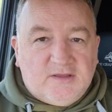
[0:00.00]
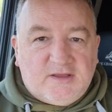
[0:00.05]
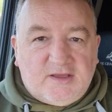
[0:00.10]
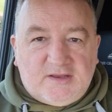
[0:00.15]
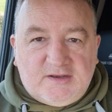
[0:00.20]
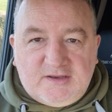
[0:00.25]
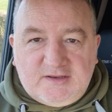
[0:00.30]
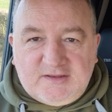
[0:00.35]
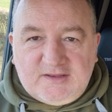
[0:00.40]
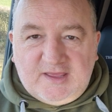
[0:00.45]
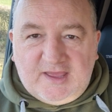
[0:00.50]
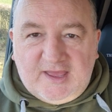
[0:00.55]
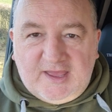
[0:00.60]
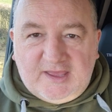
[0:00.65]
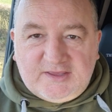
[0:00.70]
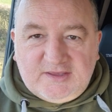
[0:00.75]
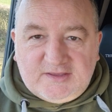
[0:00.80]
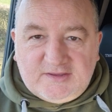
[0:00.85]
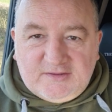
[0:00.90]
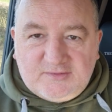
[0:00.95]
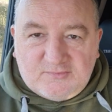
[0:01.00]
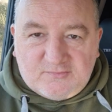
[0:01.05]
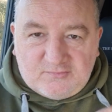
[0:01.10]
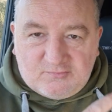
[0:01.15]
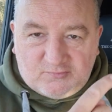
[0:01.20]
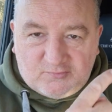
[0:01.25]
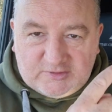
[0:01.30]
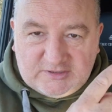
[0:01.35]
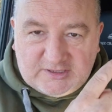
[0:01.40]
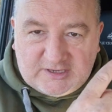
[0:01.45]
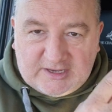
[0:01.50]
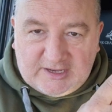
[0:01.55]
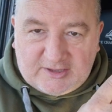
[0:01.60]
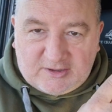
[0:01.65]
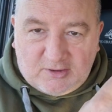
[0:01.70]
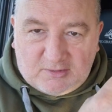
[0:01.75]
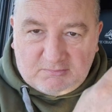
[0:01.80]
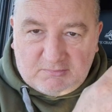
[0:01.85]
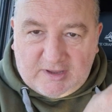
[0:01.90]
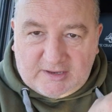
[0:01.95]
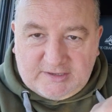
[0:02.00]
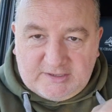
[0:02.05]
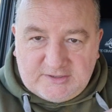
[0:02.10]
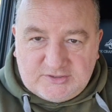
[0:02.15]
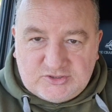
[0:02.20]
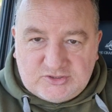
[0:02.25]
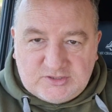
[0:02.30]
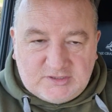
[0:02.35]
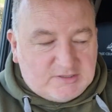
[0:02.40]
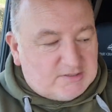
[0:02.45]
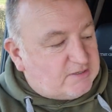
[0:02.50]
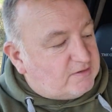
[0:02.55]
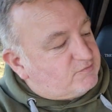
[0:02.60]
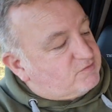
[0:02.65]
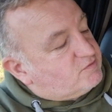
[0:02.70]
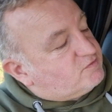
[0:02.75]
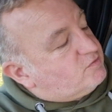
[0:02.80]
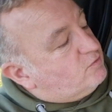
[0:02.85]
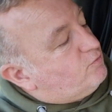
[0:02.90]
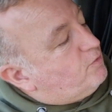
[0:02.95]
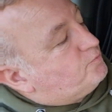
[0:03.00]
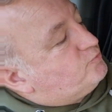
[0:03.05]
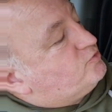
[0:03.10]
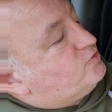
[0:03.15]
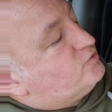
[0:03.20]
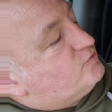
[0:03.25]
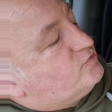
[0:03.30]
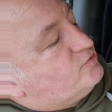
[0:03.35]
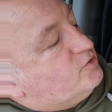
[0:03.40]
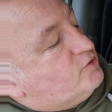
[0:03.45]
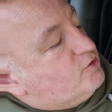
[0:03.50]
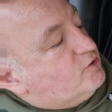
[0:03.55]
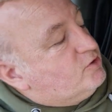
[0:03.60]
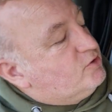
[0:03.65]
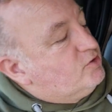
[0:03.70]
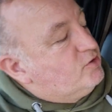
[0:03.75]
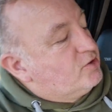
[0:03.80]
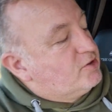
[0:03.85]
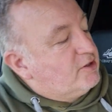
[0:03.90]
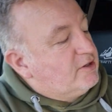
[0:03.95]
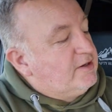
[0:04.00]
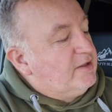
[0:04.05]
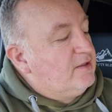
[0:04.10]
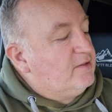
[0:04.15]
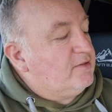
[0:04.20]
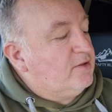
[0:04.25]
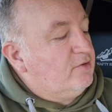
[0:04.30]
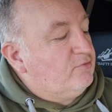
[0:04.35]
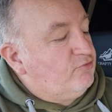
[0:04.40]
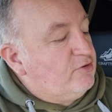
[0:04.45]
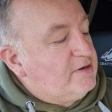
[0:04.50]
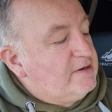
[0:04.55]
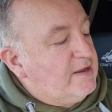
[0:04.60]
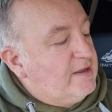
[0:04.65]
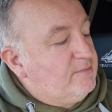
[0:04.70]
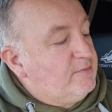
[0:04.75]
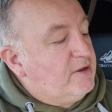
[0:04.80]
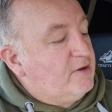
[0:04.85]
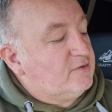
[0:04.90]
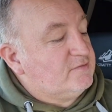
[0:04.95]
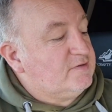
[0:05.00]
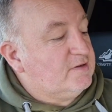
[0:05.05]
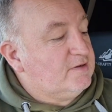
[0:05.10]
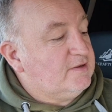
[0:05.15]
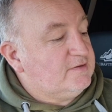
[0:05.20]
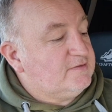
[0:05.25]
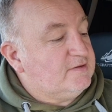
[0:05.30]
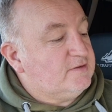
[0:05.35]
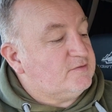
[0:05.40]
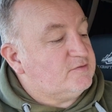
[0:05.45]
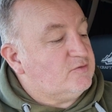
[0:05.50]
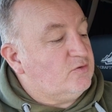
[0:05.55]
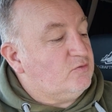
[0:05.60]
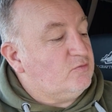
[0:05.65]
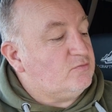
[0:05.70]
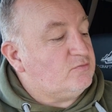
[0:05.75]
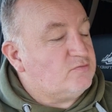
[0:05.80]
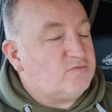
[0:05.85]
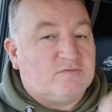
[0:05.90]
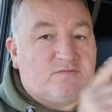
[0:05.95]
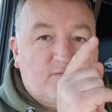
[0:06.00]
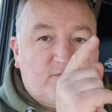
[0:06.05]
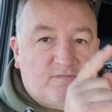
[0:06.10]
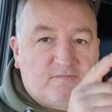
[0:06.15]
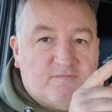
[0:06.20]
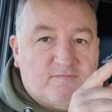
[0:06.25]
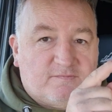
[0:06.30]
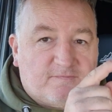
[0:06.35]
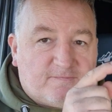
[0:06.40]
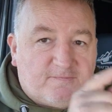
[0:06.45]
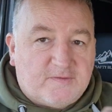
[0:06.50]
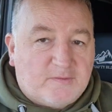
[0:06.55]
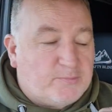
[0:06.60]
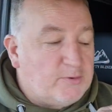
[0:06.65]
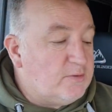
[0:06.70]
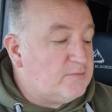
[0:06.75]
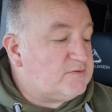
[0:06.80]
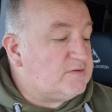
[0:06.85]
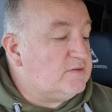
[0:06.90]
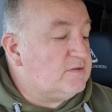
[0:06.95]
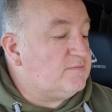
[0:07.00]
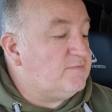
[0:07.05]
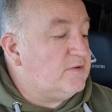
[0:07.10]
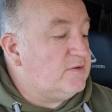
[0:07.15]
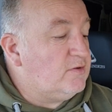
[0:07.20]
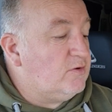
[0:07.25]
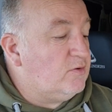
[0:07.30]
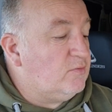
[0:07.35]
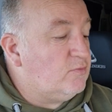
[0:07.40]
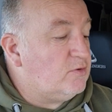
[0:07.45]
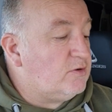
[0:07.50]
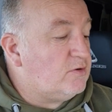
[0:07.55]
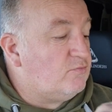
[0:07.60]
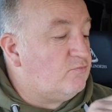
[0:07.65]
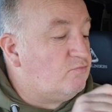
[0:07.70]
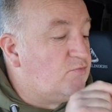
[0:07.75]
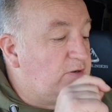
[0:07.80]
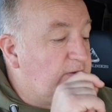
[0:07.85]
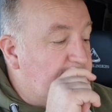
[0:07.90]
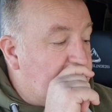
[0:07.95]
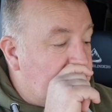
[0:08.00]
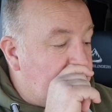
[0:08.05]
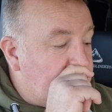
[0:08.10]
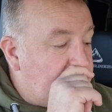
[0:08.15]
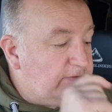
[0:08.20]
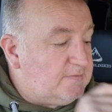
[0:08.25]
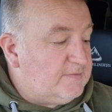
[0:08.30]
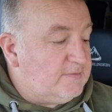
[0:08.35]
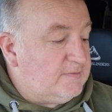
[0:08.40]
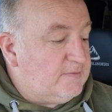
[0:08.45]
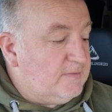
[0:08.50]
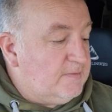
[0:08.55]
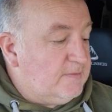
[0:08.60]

and in there, when you click on manage, it gives you two options. You can either rename it or delete it. So for the purpose of this video, we're going to rename it